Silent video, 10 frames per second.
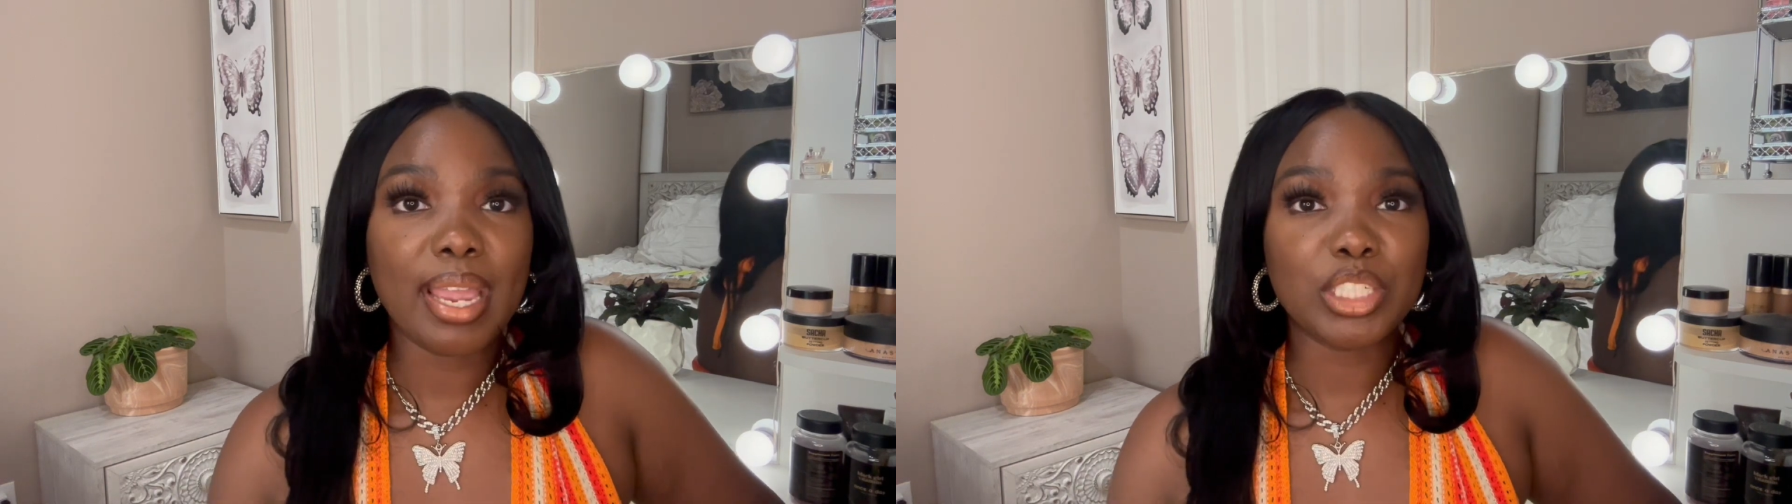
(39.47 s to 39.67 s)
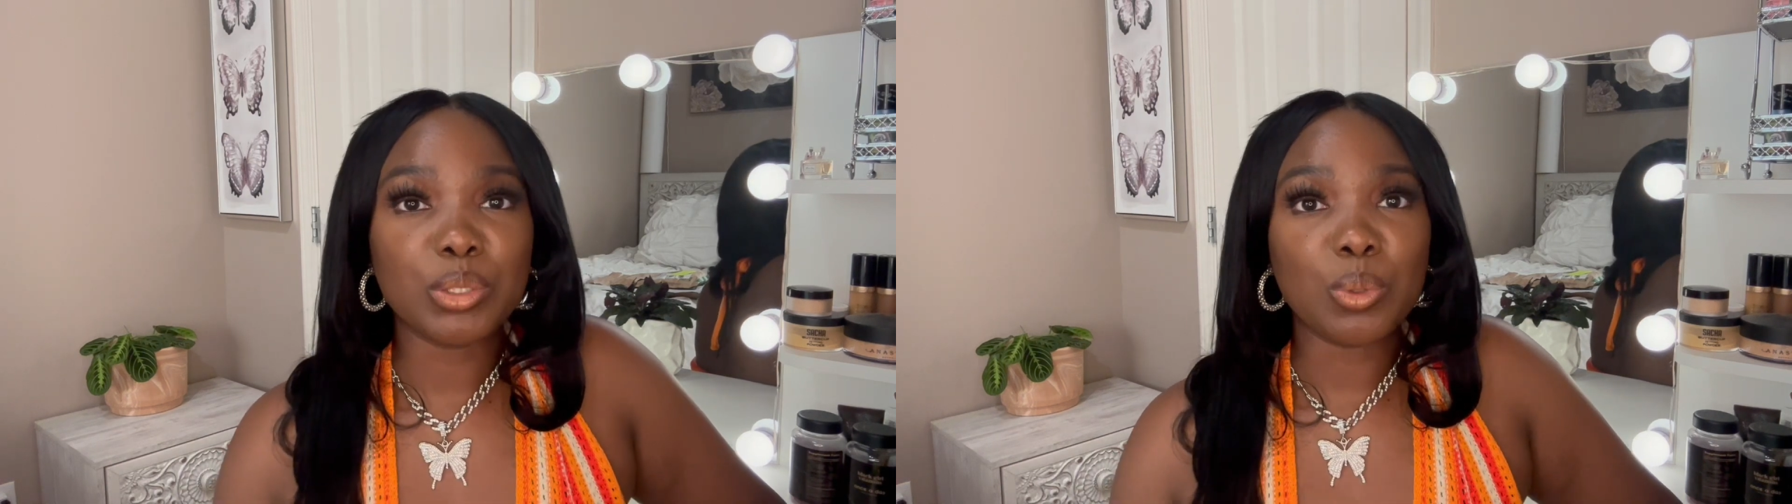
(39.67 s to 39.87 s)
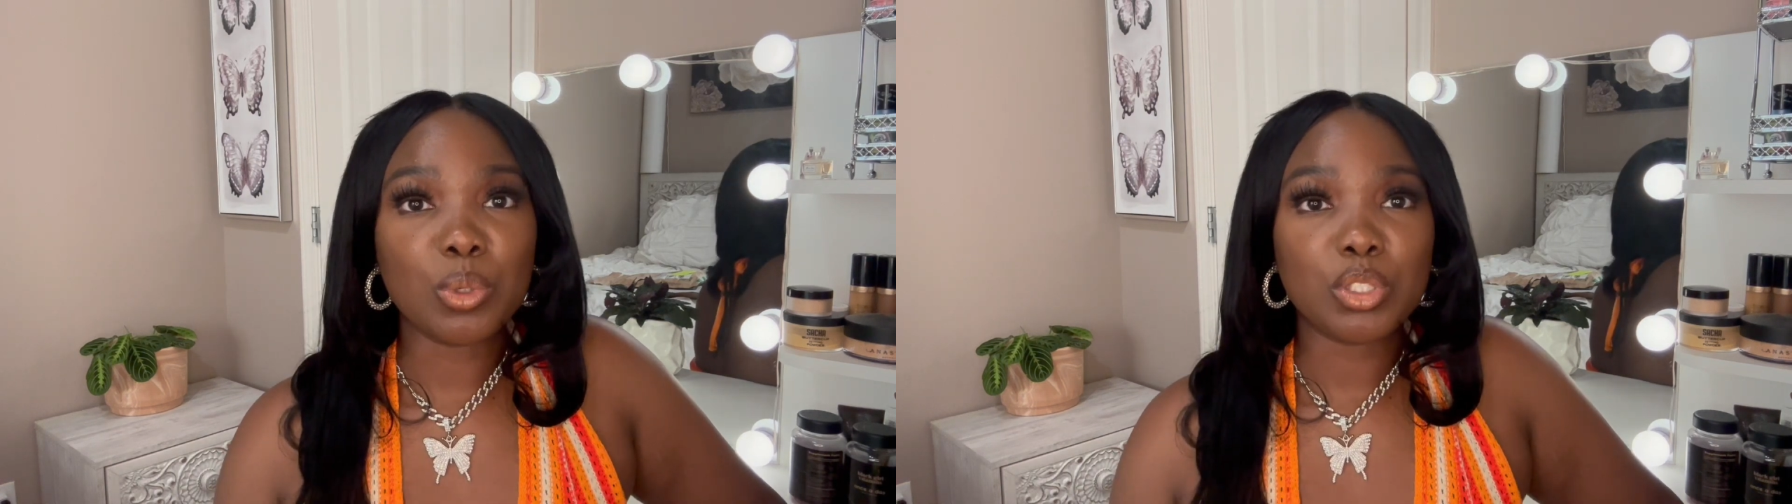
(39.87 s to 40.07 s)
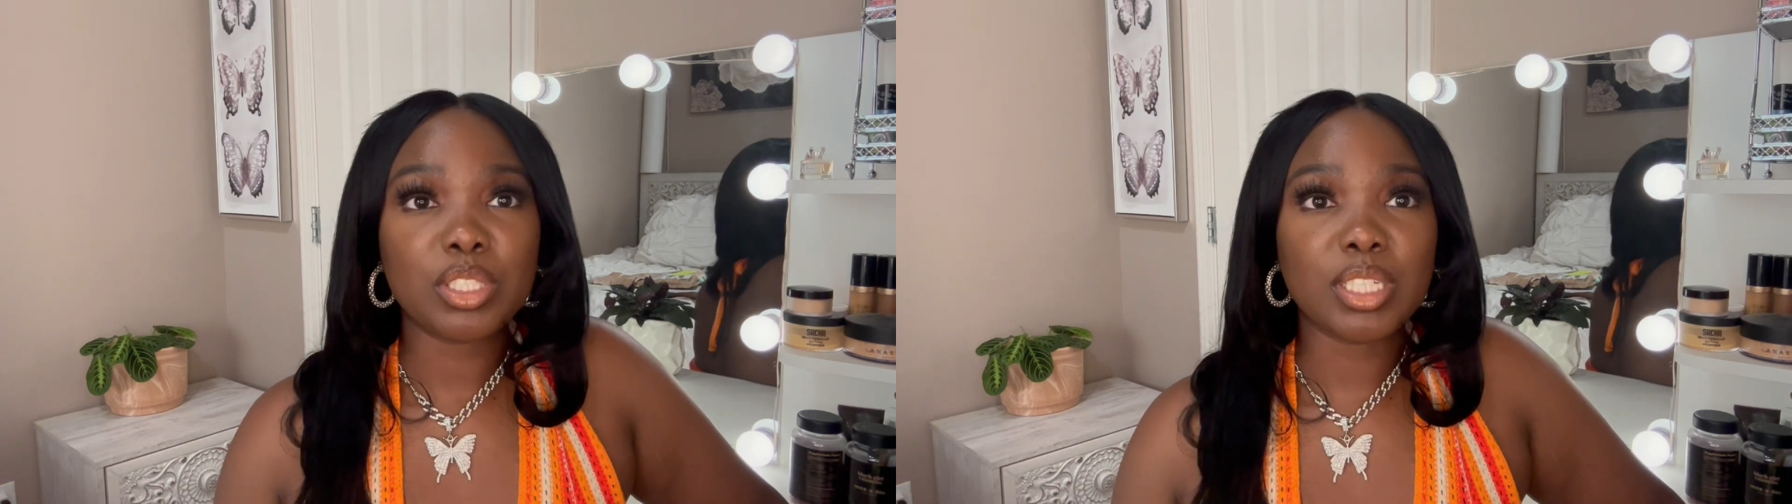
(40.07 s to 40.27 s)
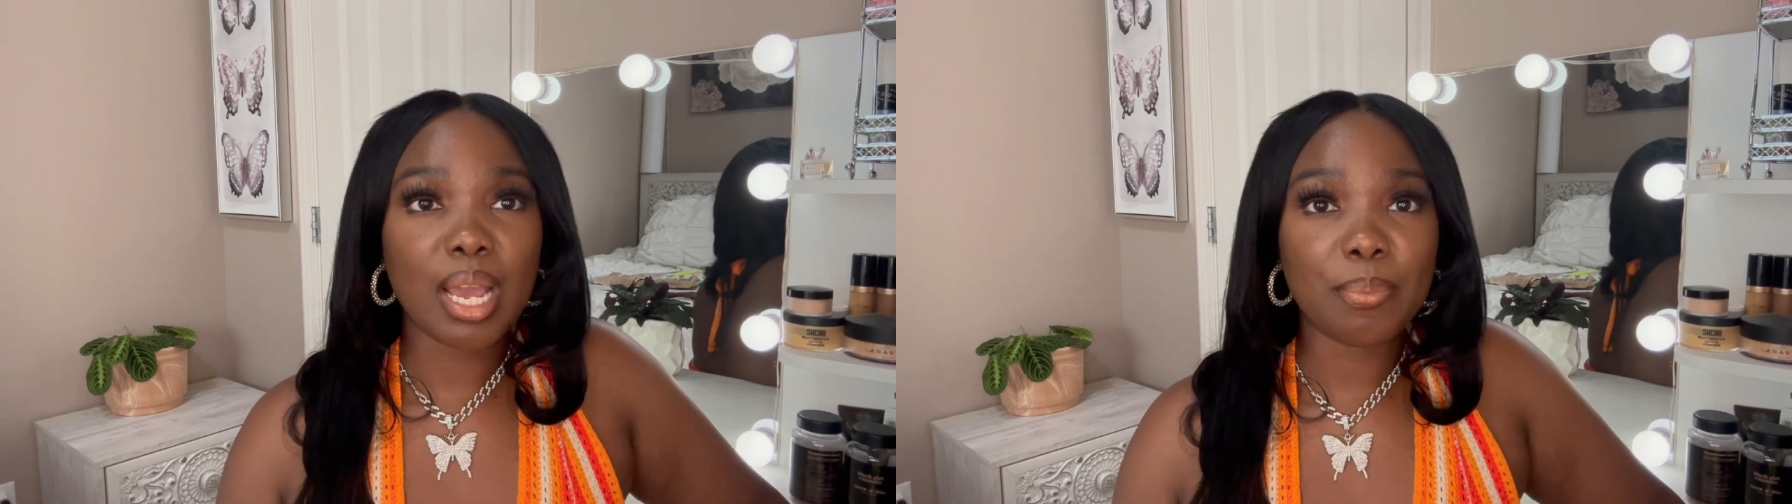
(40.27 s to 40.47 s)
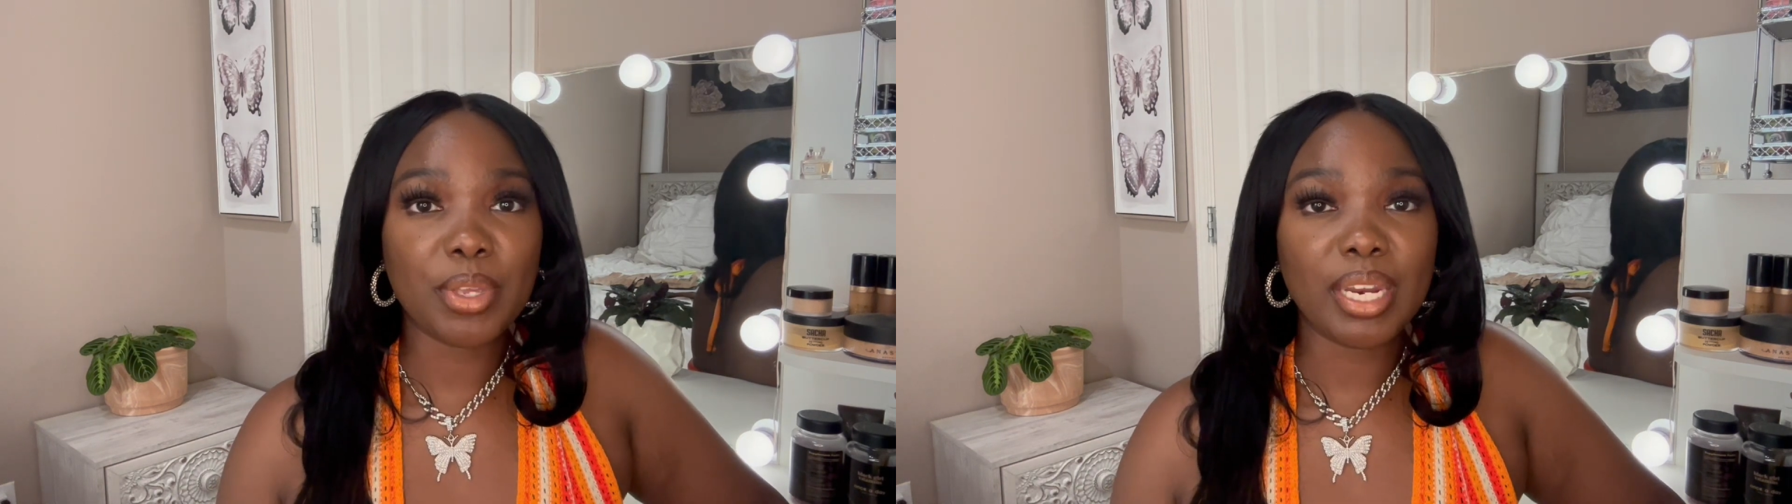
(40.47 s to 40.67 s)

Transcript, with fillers: actual shop that